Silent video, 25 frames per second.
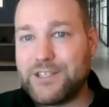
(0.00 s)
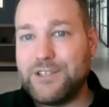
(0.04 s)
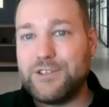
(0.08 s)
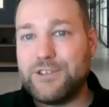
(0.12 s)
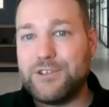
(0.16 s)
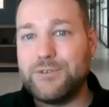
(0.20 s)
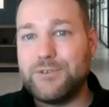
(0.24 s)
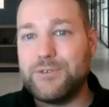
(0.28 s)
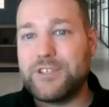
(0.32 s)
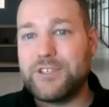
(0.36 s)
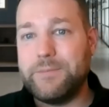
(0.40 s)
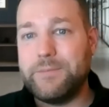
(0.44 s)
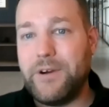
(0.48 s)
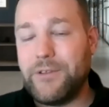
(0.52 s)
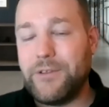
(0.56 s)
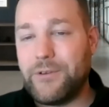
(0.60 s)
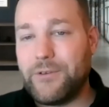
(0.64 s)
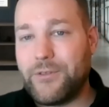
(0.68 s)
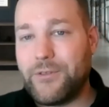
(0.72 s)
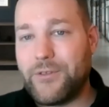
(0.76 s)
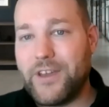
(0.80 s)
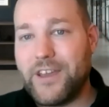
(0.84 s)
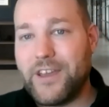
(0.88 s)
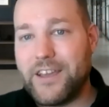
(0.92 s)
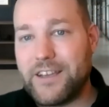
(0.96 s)
do some other
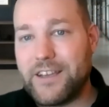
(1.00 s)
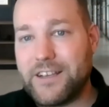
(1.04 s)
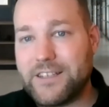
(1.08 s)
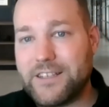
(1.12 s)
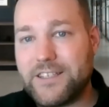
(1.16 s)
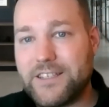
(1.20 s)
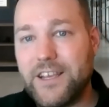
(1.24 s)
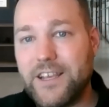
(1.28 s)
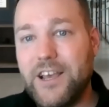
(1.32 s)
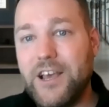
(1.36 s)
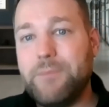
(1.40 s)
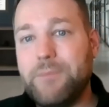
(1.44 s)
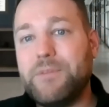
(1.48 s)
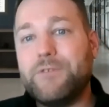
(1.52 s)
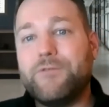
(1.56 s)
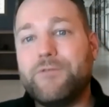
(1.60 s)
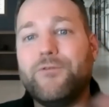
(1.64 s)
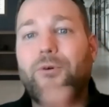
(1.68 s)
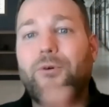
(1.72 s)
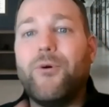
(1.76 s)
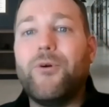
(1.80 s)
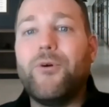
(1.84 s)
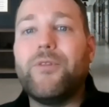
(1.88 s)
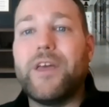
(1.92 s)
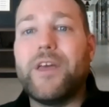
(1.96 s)
things
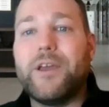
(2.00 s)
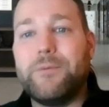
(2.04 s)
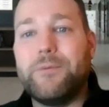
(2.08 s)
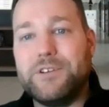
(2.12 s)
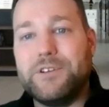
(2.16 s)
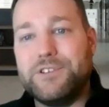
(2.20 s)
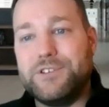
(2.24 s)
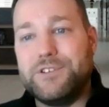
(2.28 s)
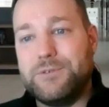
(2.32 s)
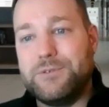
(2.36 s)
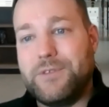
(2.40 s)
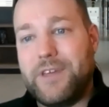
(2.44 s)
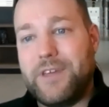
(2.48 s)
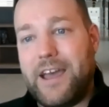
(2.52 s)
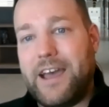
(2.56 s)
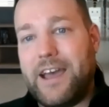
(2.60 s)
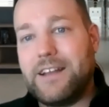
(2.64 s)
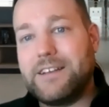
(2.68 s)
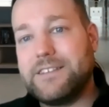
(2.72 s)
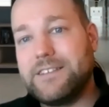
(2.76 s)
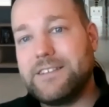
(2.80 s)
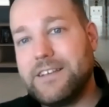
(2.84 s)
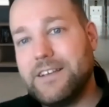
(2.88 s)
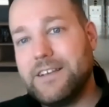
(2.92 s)
before they would do that.